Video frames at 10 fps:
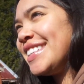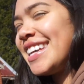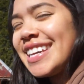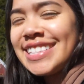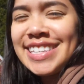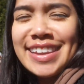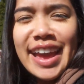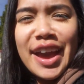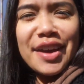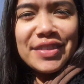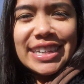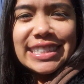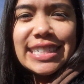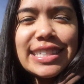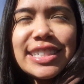He's no. nervous.
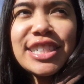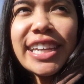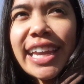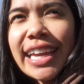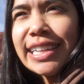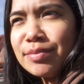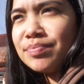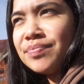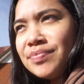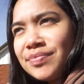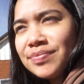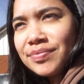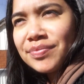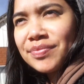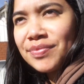He's a chicken. I don't, I'm
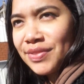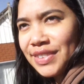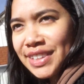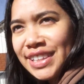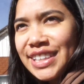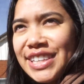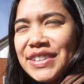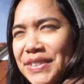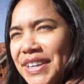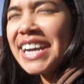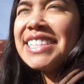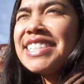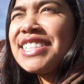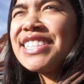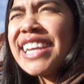not good at it. You're a
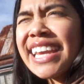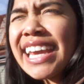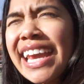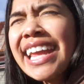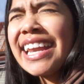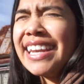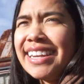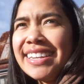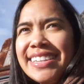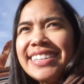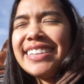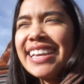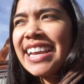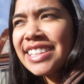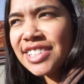chicken. That's not a
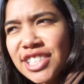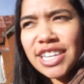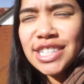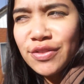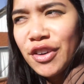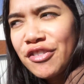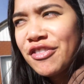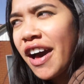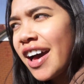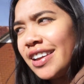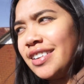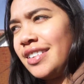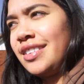good it's accent of mine. It's just for fun.